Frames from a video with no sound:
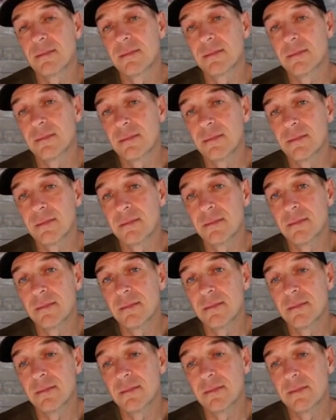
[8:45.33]

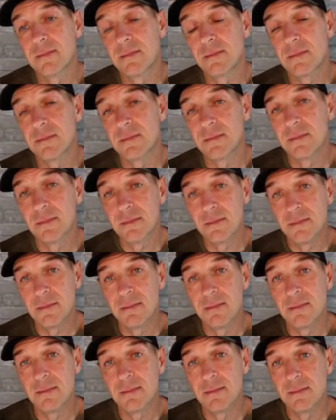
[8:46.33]

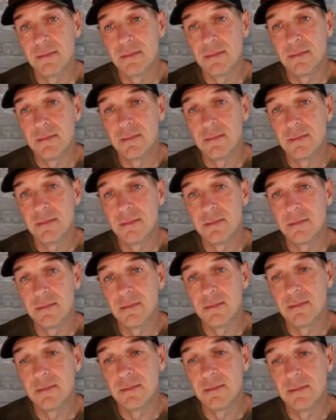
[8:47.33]

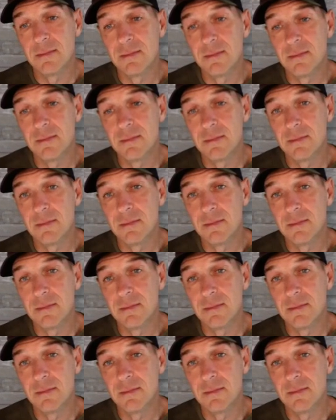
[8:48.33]
[no speech]